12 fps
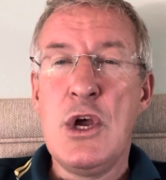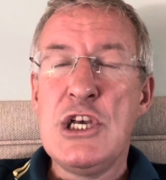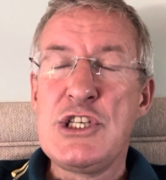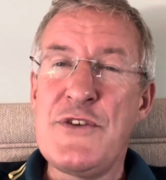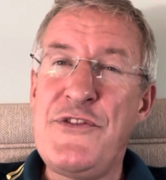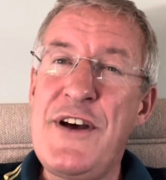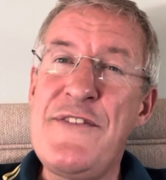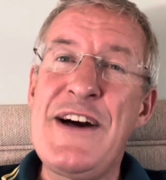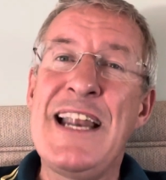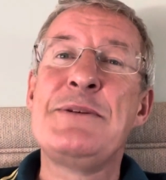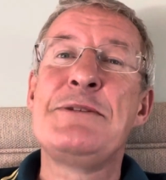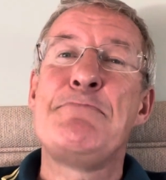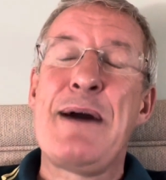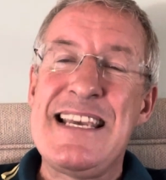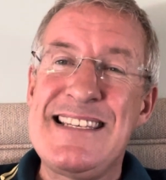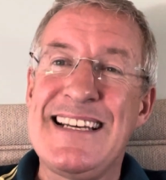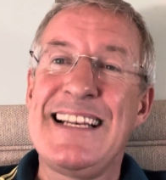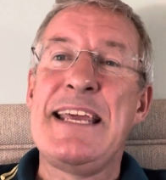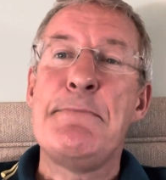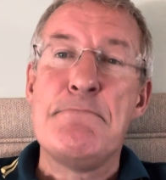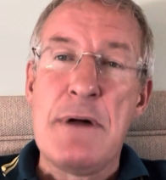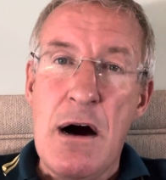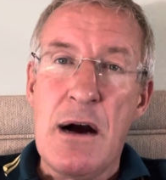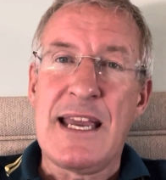So fair value is basically
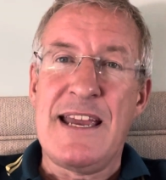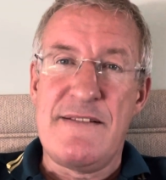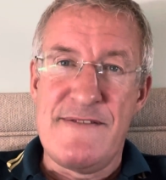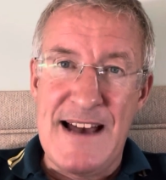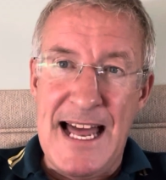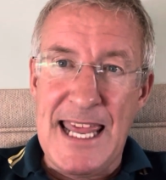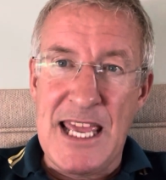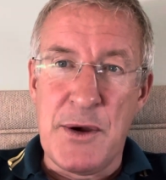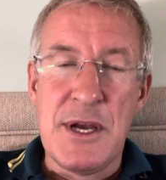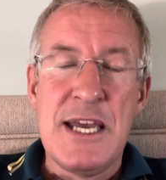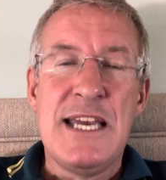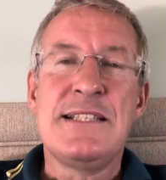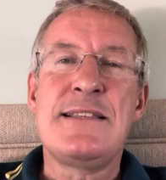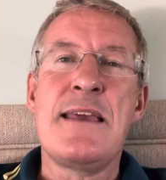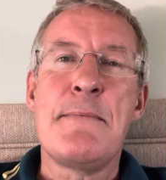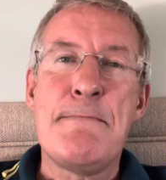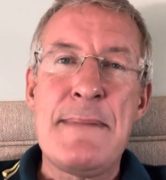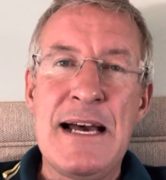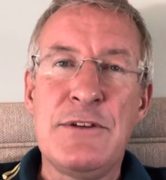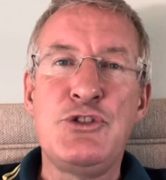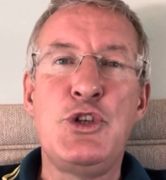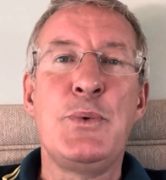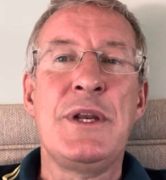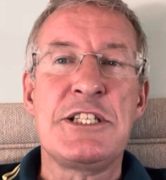market value. It's the amount
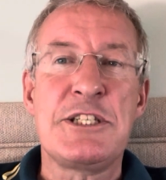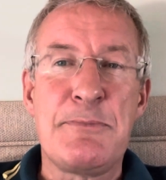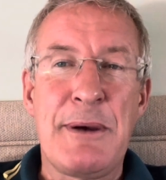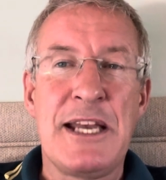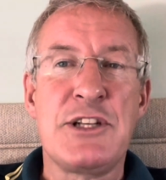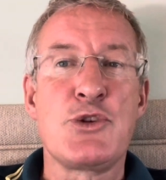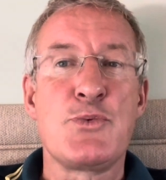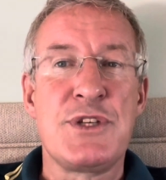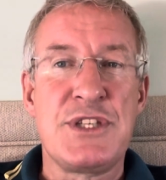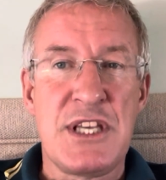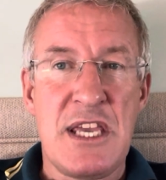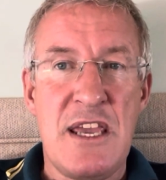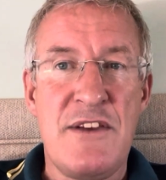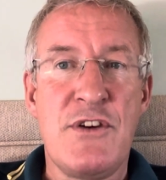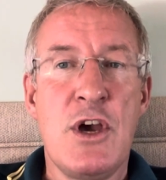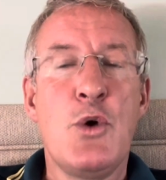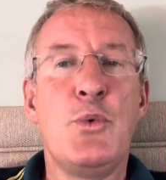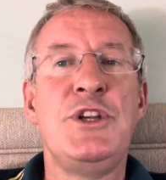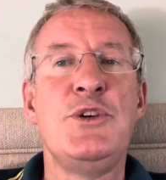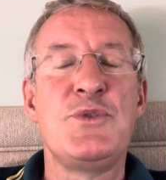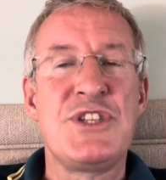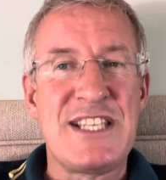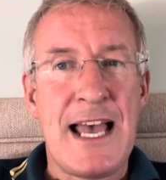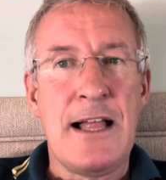you would expect to receive when you
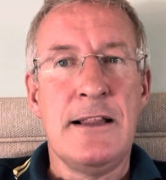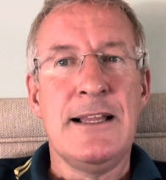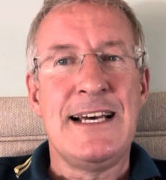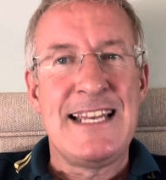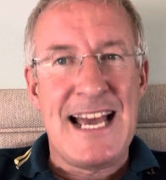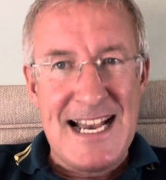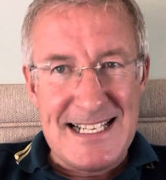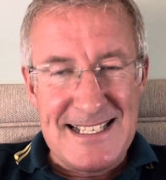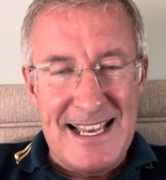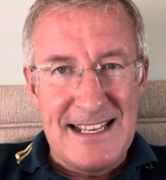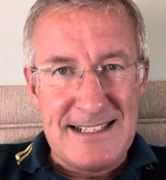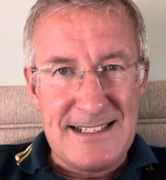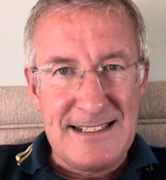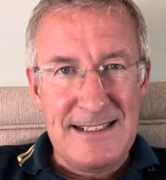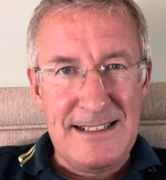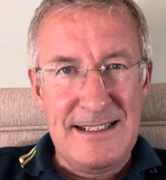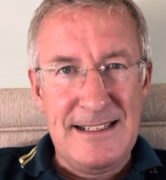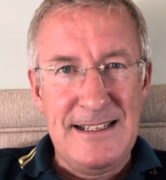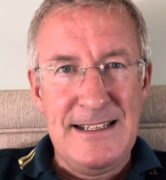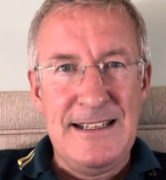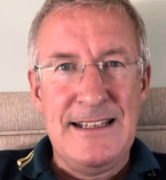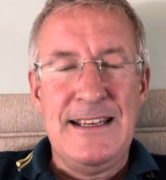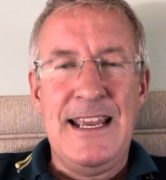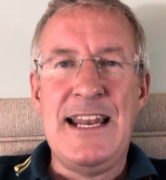sell an asset
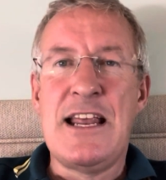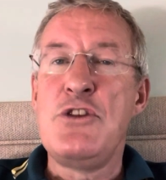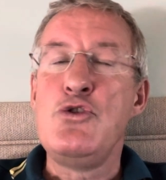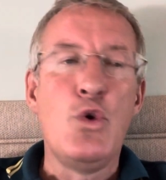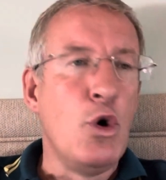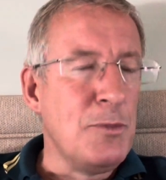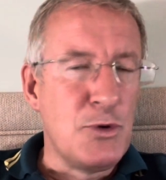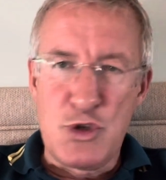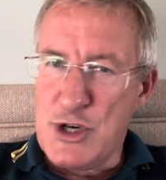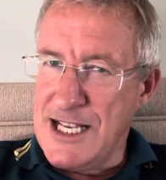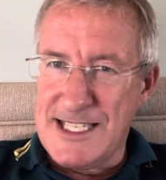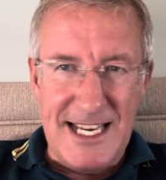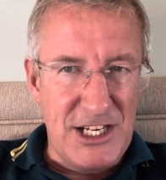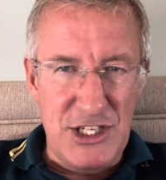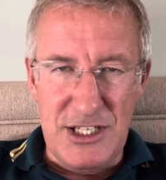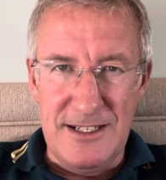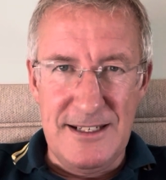in a normal transaction.